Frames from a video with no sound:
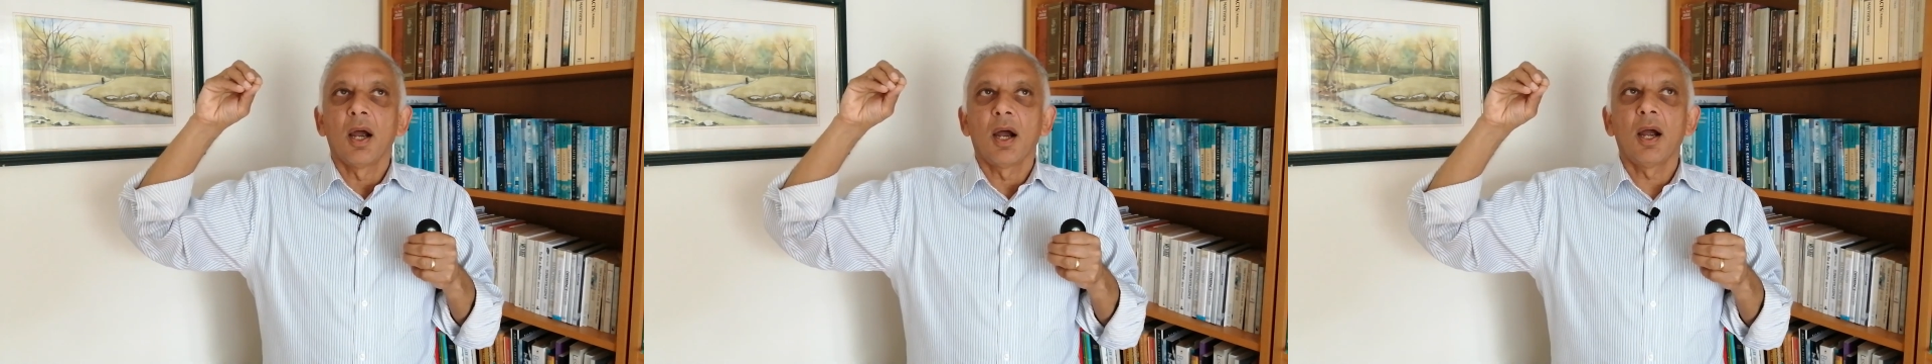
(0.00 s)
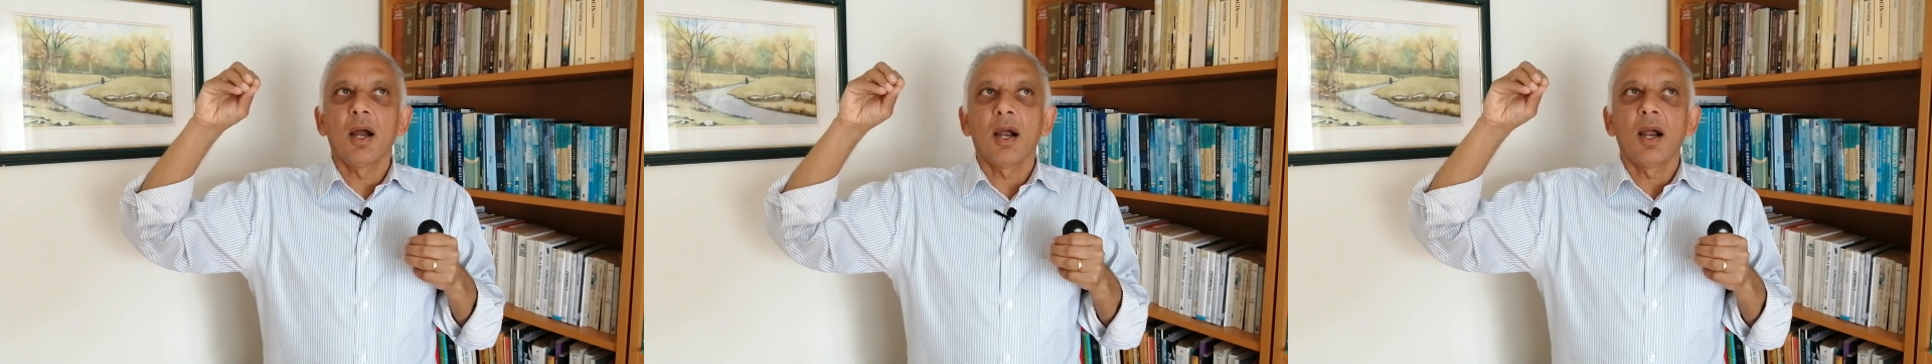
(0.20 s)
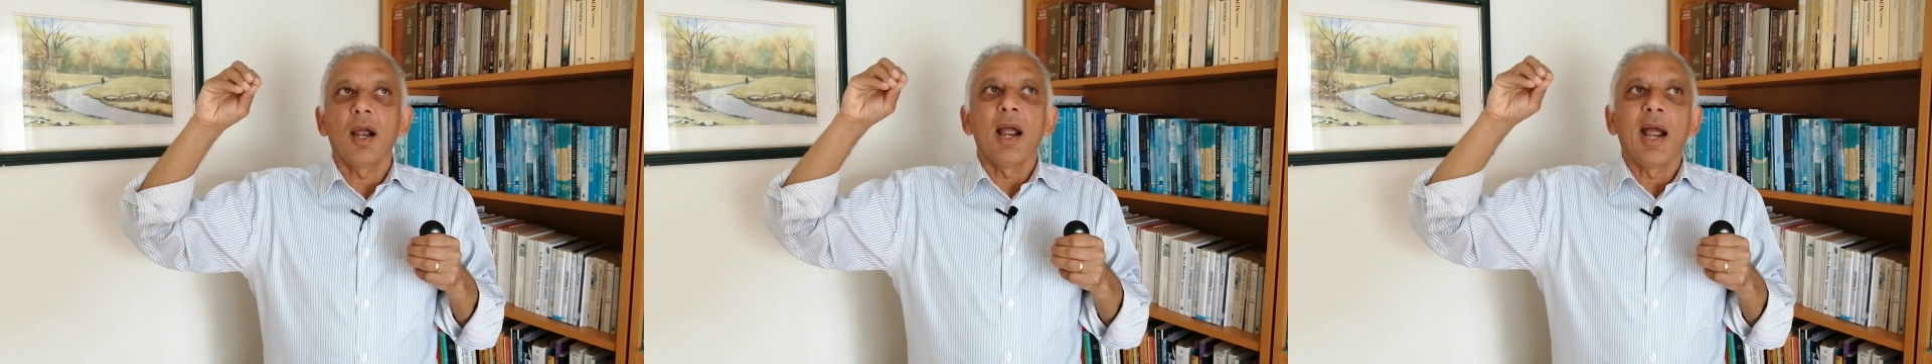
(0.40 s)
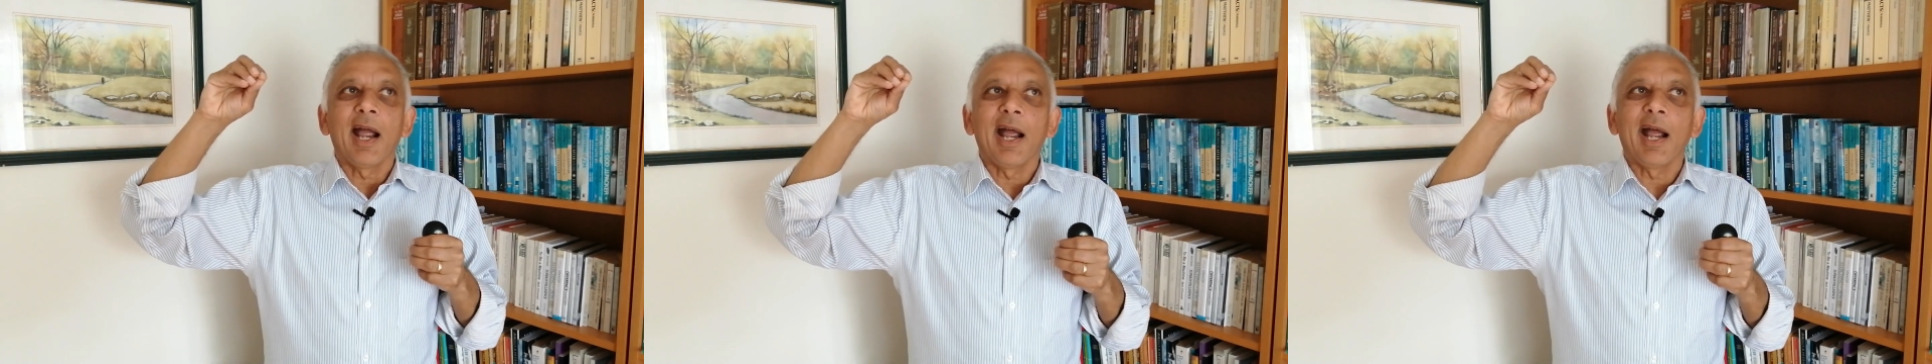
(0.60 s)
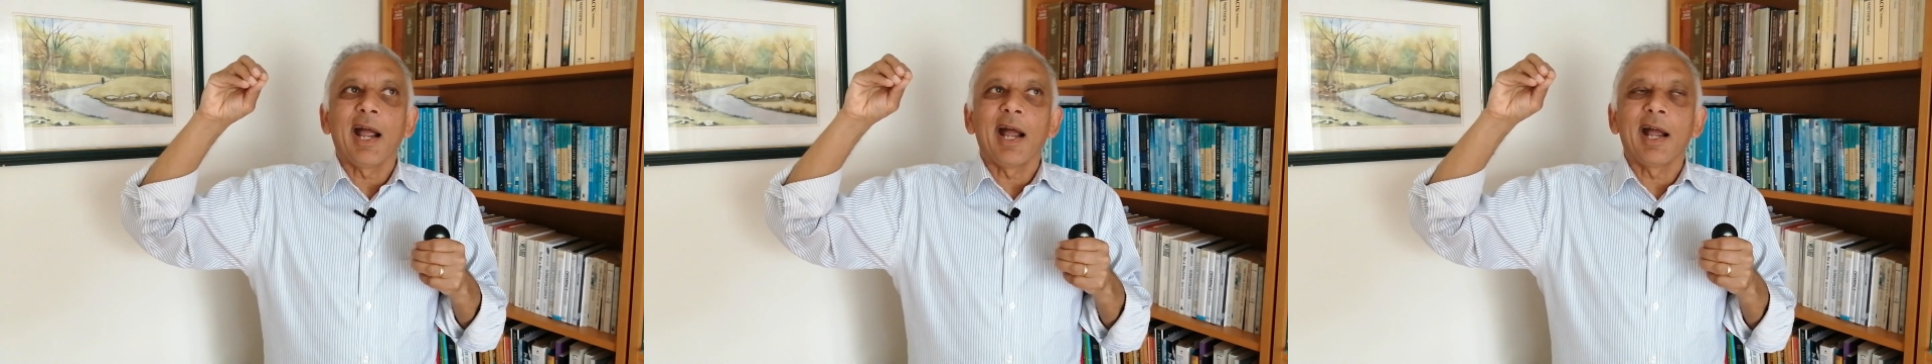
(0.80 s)

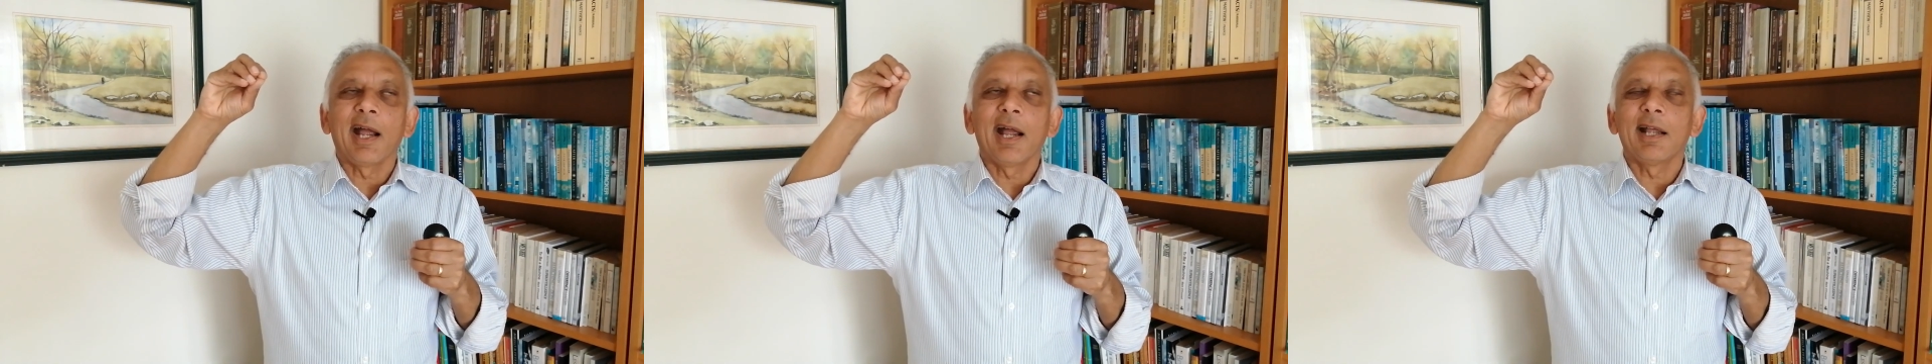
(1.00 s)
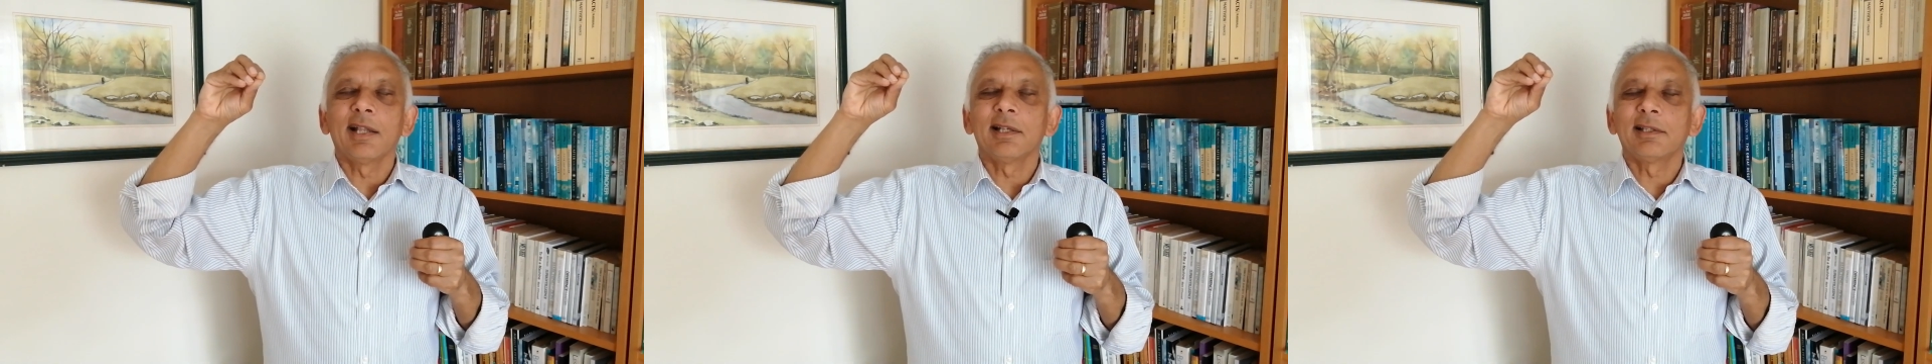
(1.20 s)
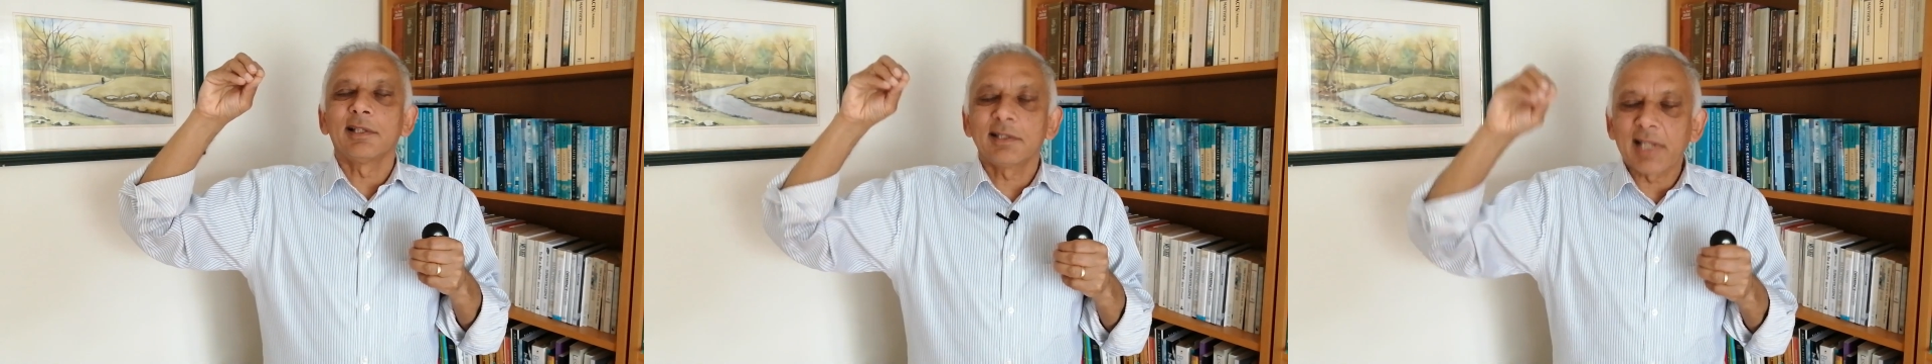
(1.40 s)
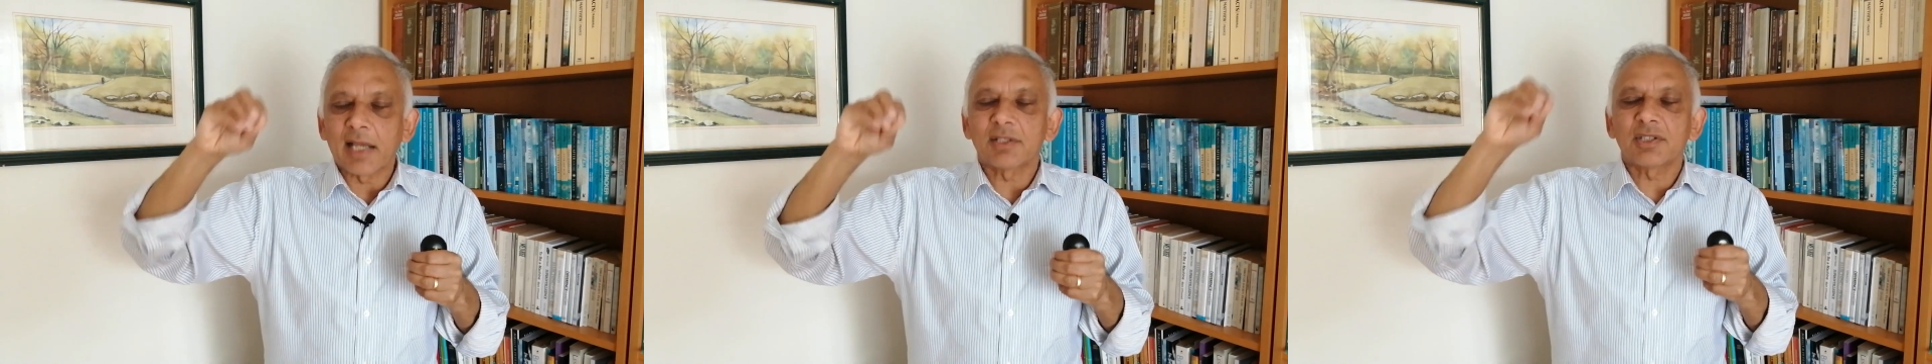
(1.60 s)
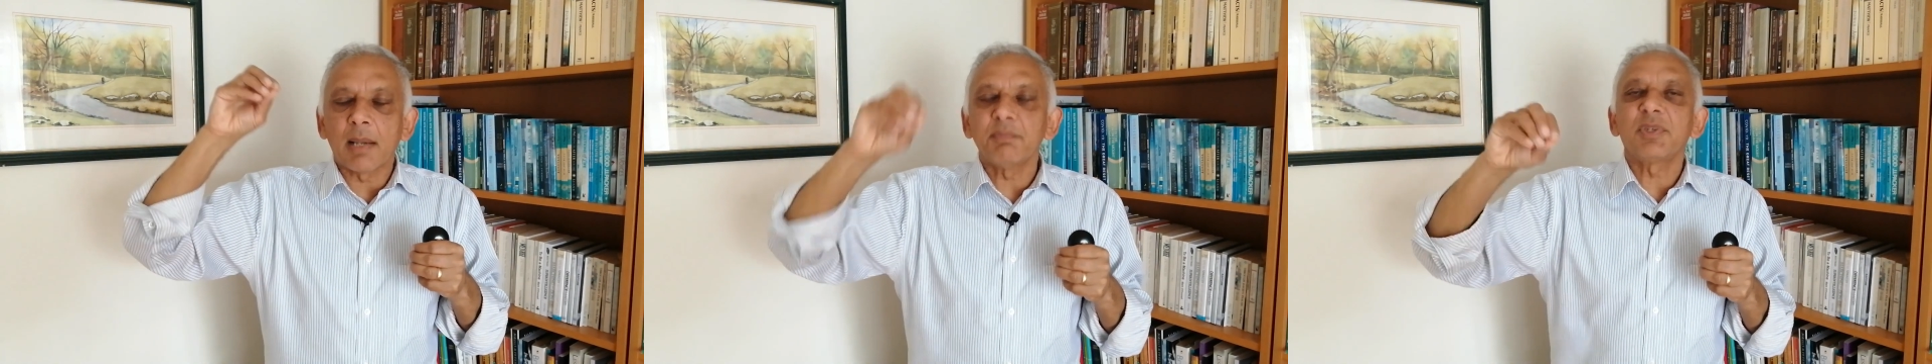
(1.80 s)

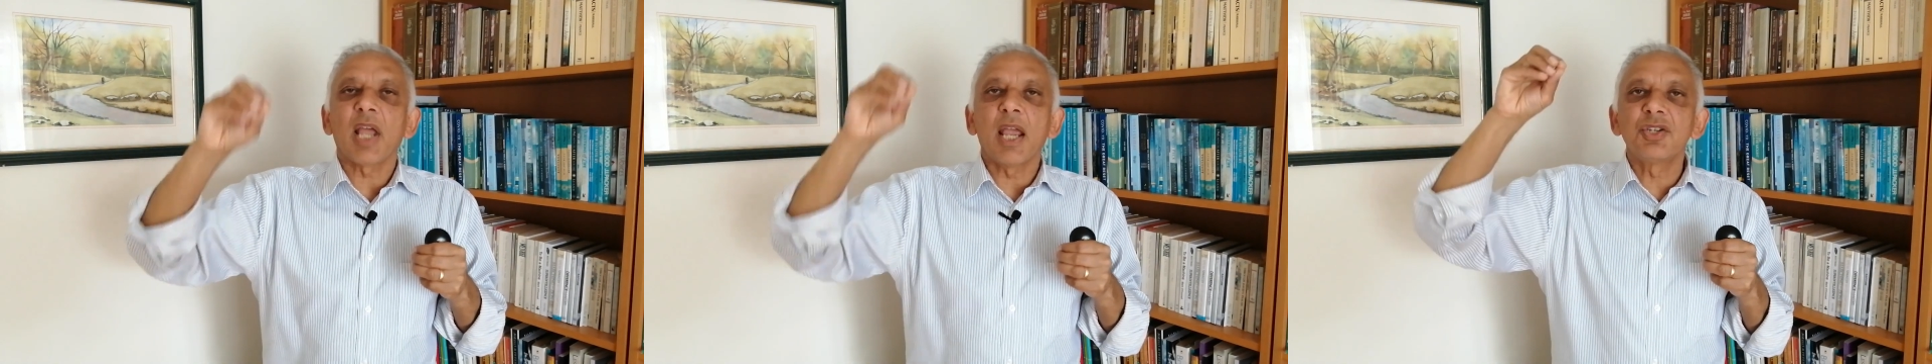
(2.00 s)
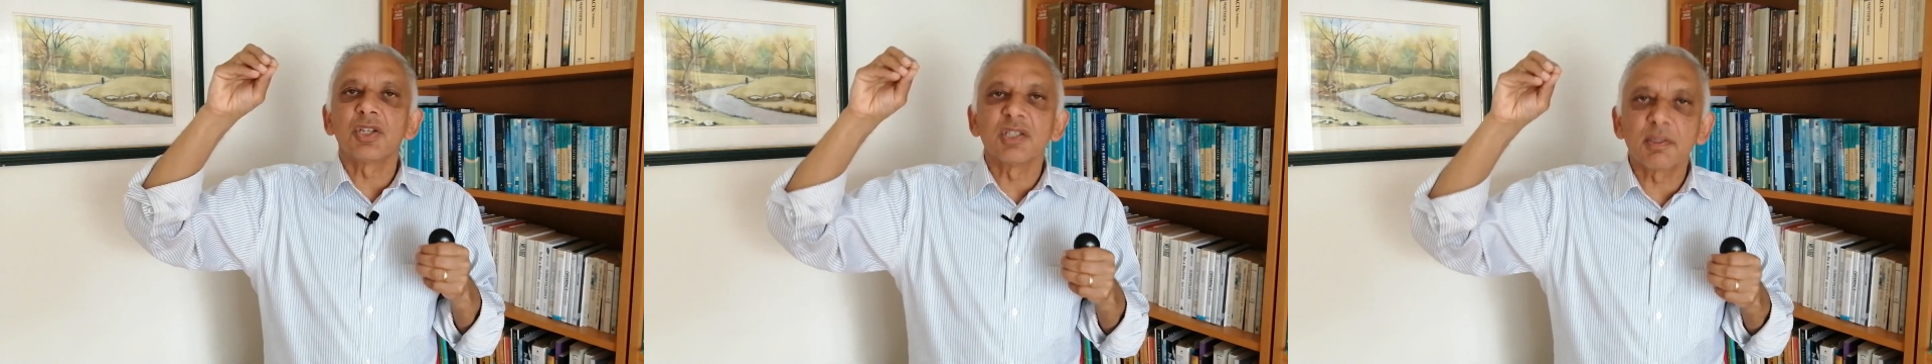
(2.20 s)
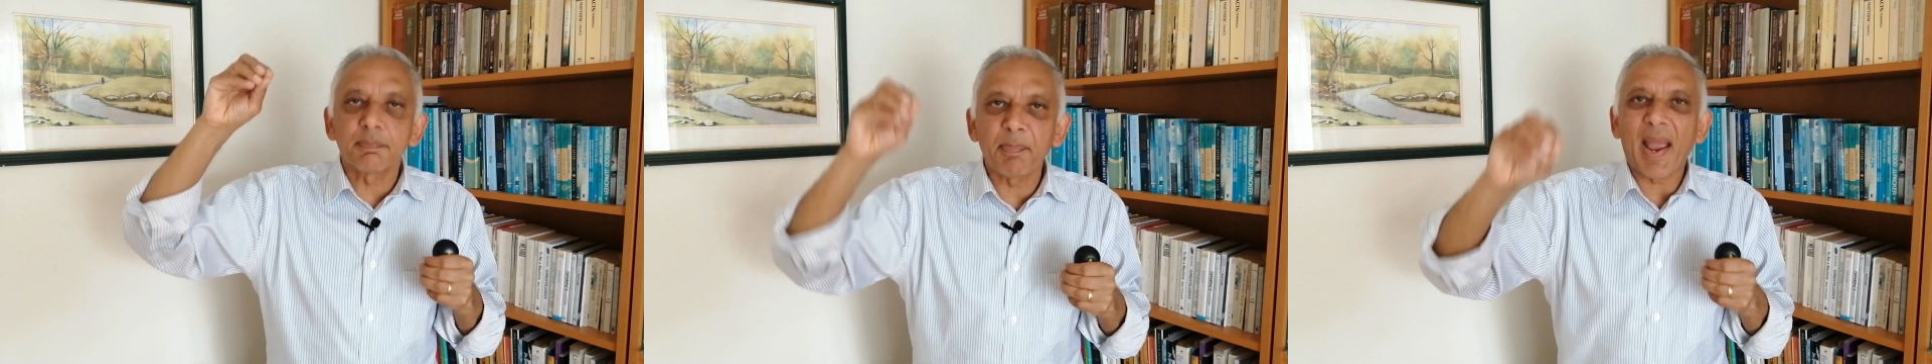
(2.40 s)
that temptation's